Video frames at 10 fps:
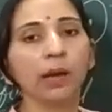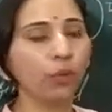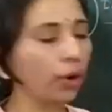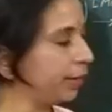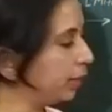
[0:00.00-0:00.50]

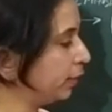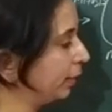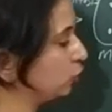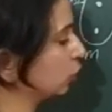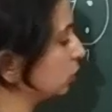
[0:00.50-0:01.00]
haploid in
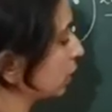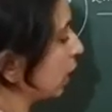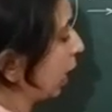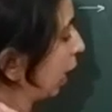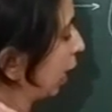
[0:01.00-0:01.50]
nature,
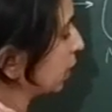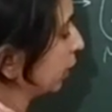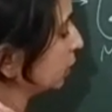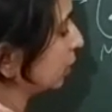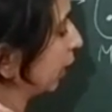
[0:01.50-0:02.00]
egg
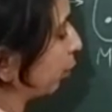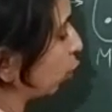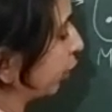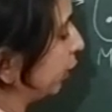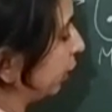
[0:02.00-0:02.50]
is
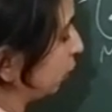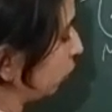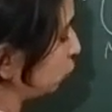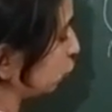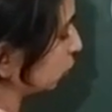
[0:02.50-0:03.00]
haploid in
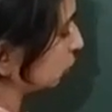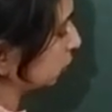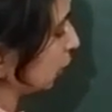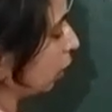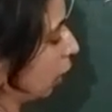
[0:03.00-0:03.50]
nature,
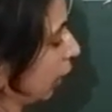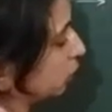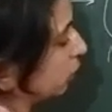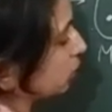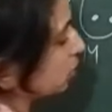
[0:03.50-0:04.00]

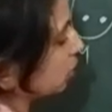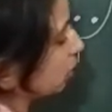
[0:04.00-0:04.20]
and these